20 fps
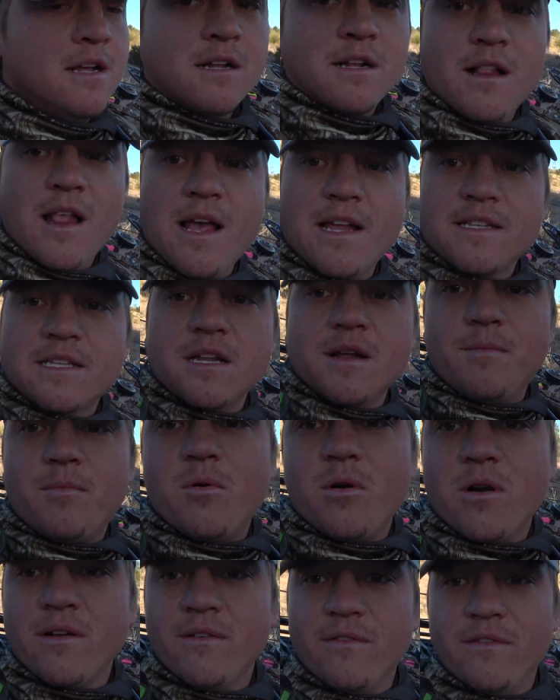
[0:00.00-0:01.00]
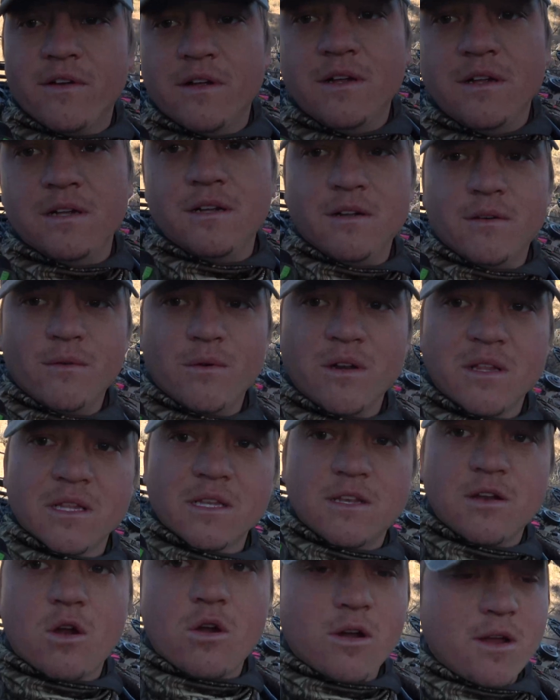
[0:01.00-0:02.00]
Glassed up one of
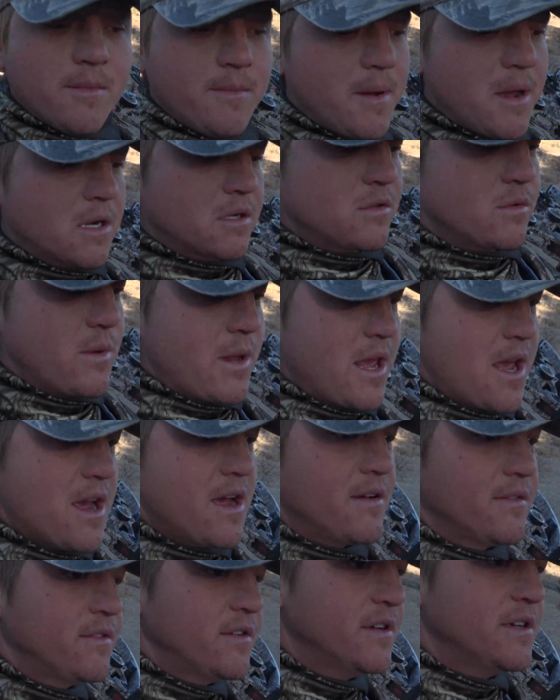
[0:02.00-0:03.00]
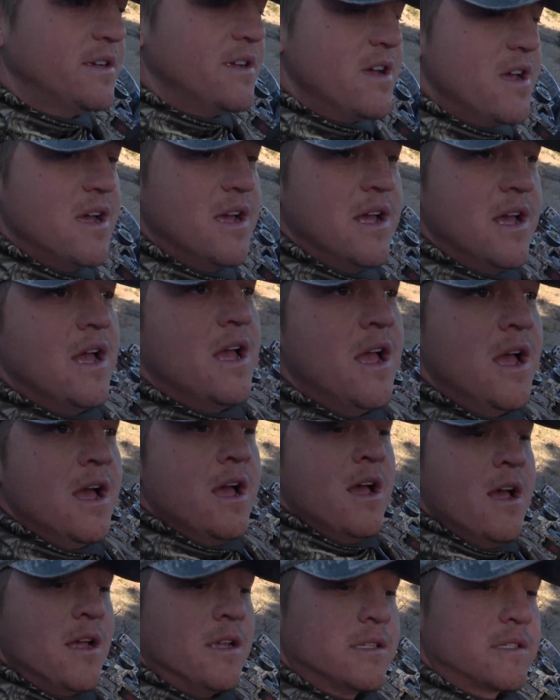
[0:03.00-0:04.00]
the target bucks we have.
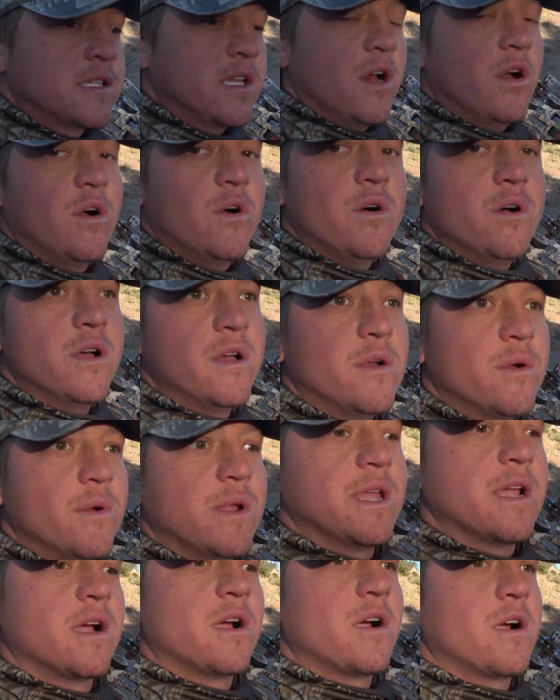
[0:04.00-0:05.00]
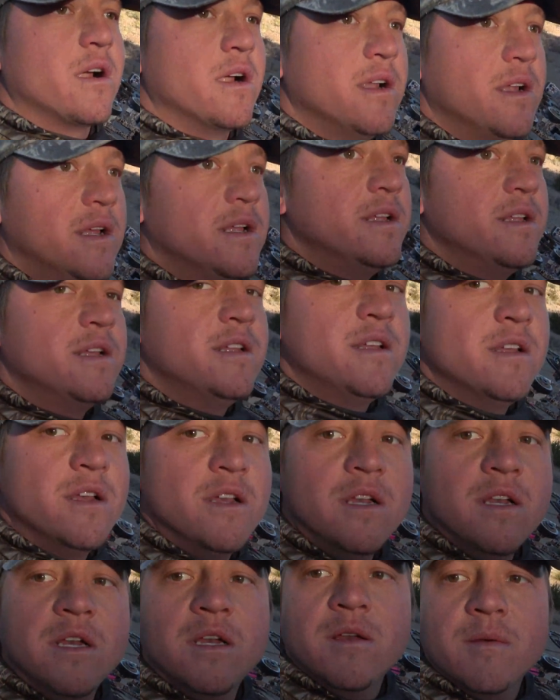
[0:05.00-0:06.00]
So we are
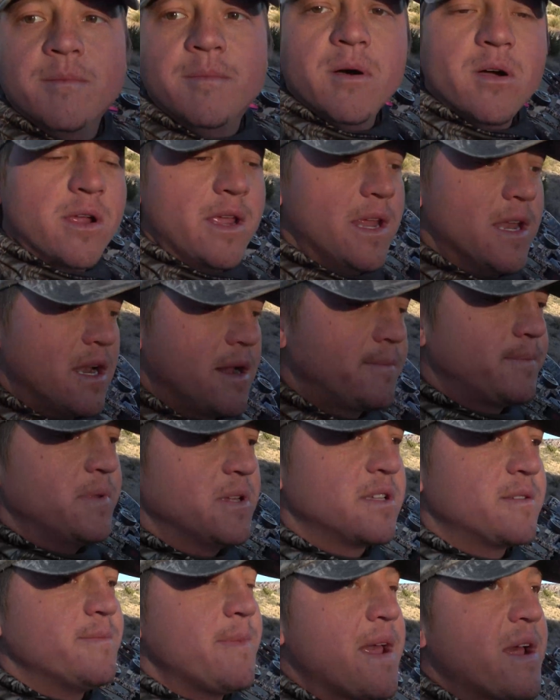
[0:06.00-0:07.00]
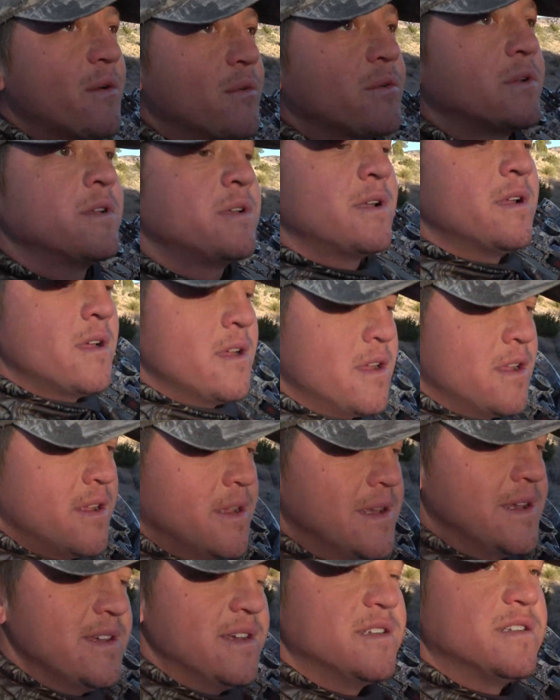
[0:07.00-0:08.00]
boogieing up this mountain
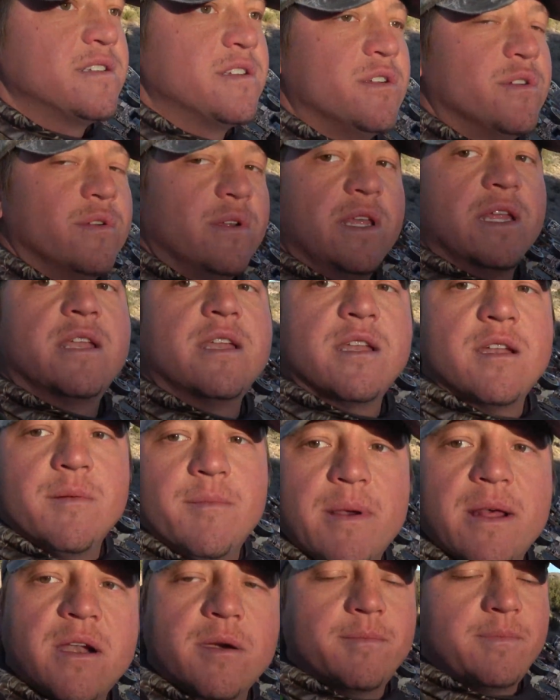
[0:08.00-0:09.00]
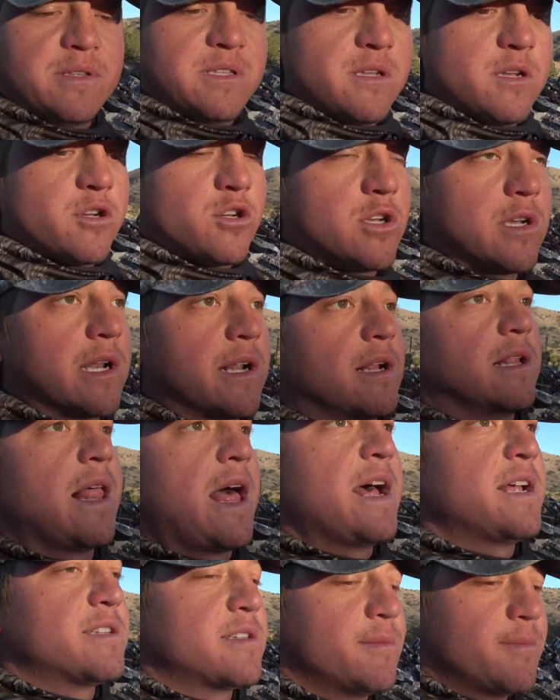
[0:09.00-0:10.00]
to get in a better position to
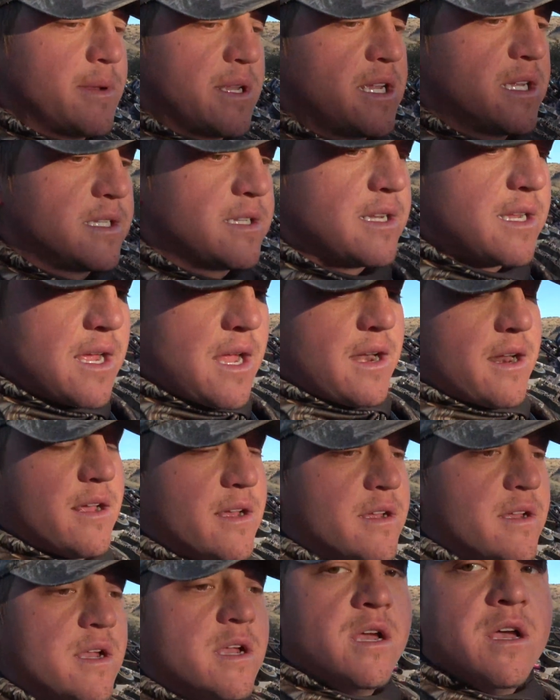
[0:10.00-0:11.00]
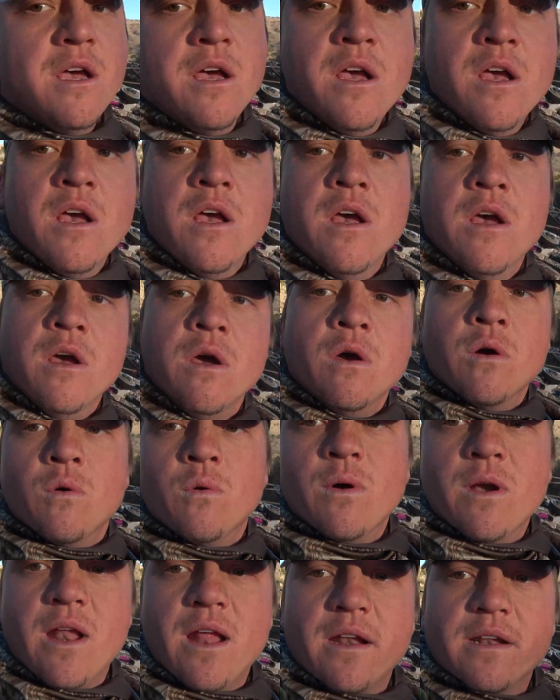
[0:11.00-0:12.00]
glass him because he kind
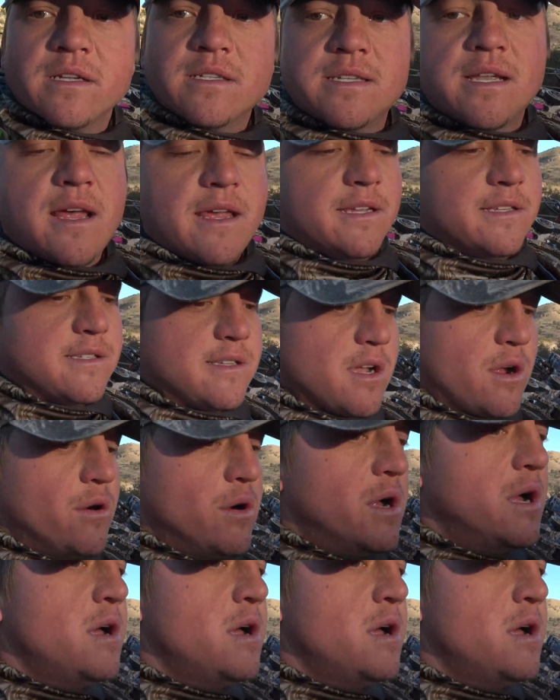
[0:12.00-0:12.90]
of went out of sight. So